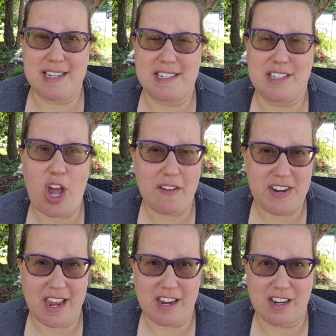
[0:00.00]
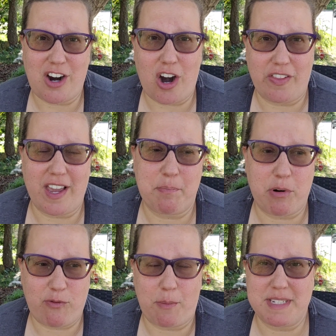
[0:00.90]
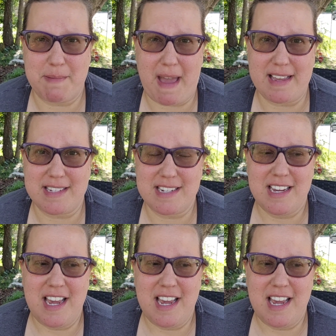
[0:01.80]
softneck garlic performs the best.